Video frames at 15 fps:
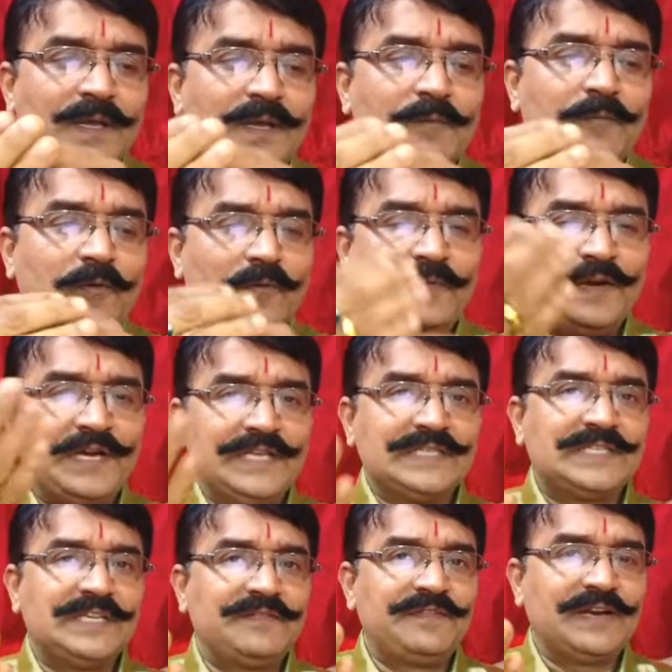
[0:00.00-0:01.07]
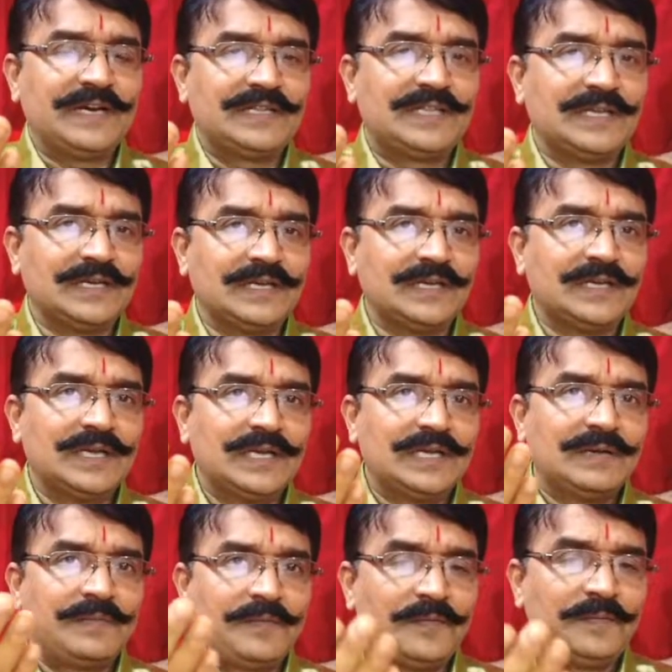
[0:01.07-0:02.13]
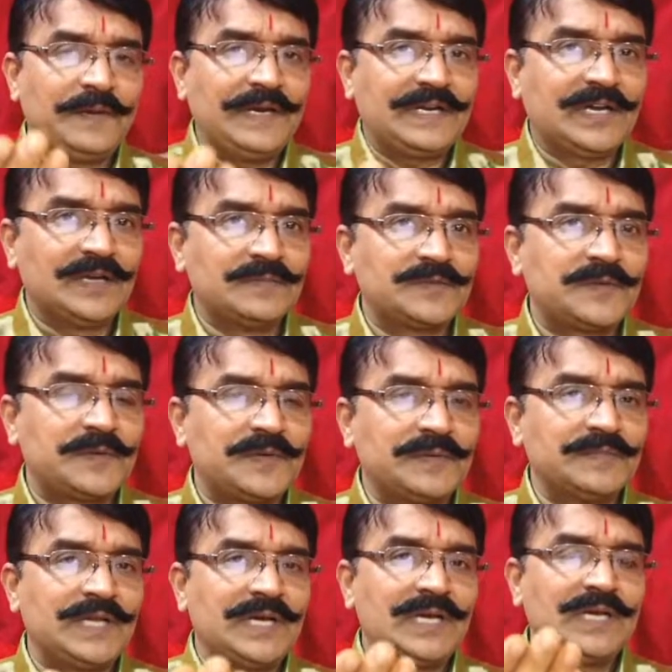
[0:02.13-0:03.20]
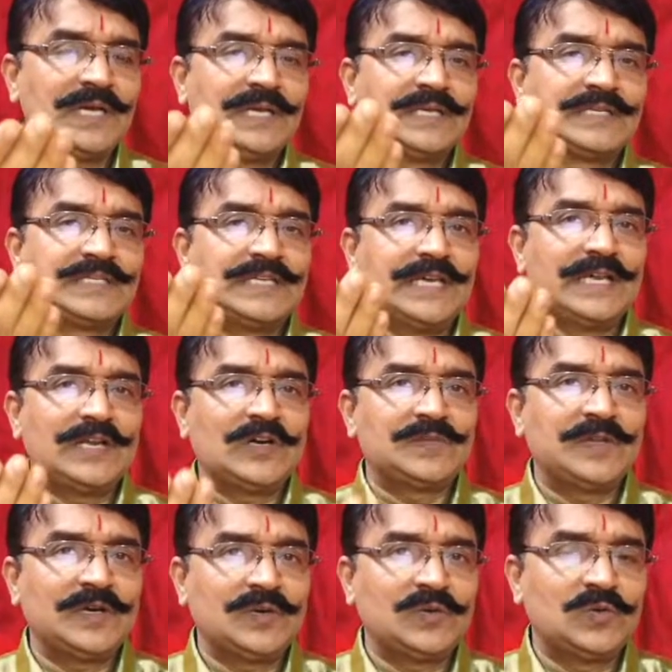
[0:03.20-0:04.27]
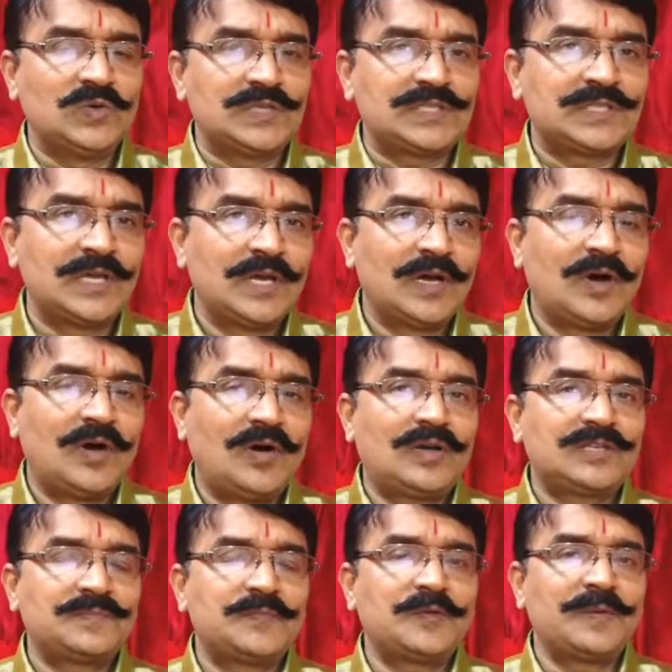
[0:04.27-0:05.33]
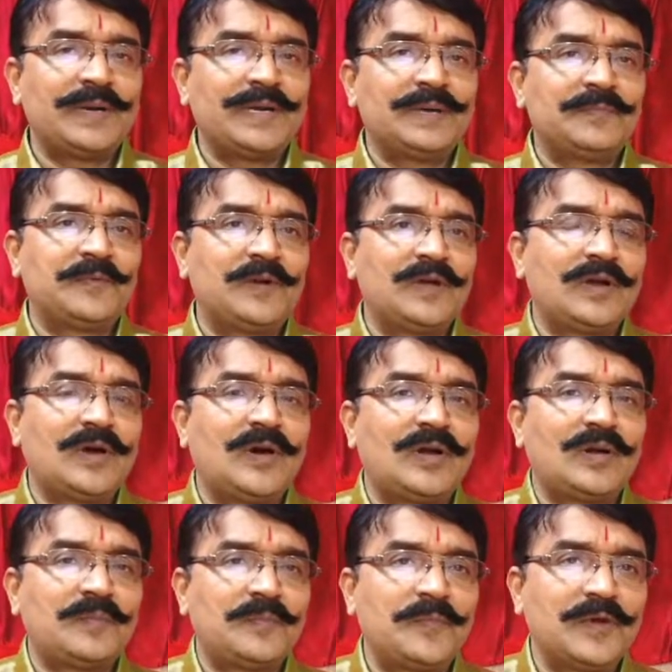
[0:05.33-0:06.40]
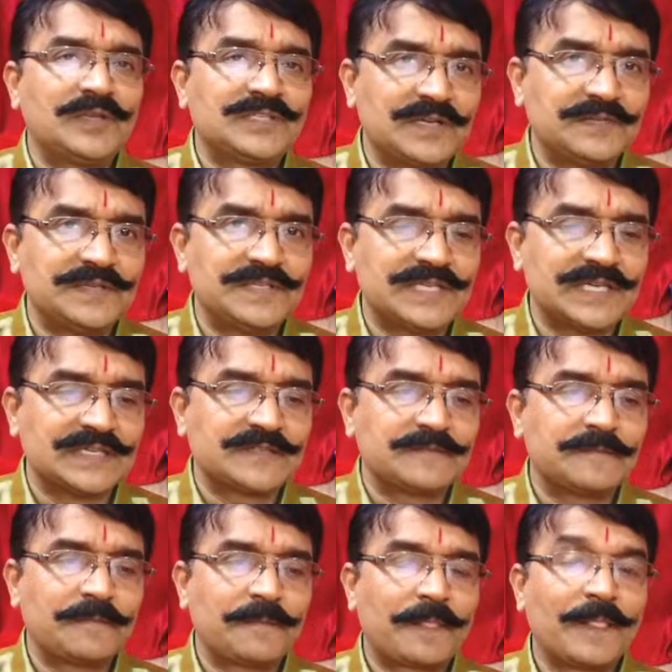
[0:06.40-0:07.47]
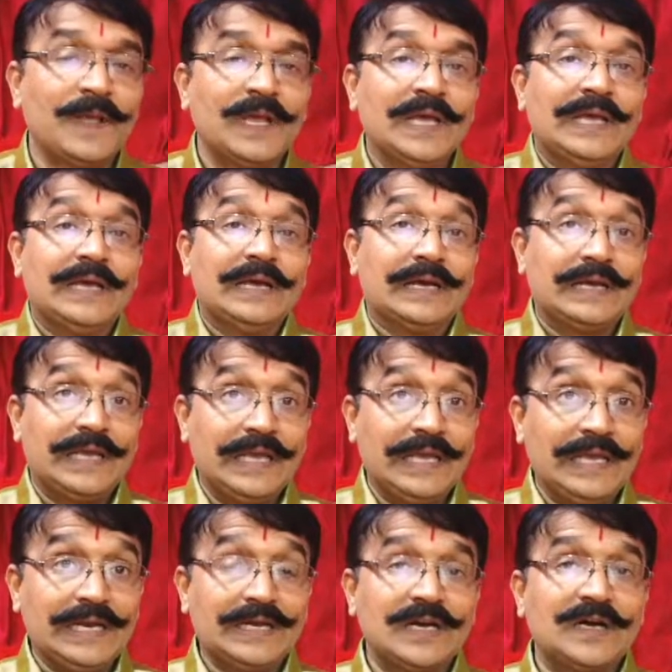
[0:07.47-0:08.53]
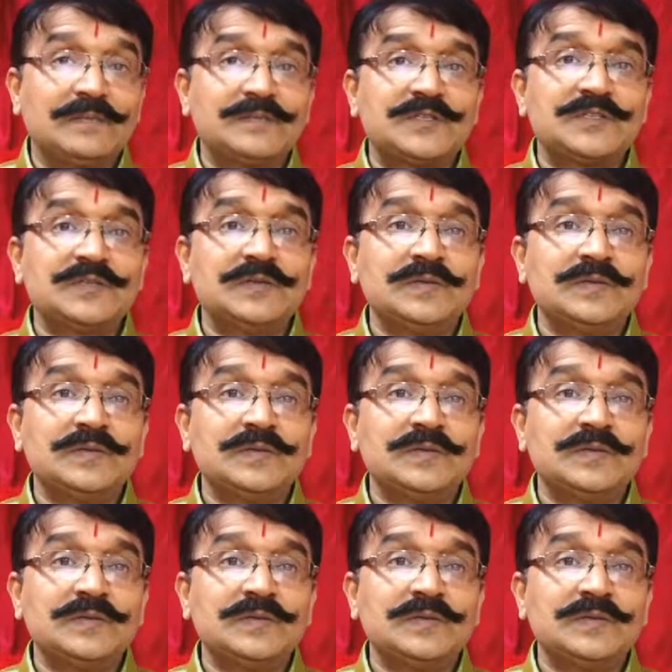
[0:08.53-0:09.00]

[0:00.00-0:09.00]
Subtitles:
profit is different thing. Profit comes from the sale of the goods or services. Gain comes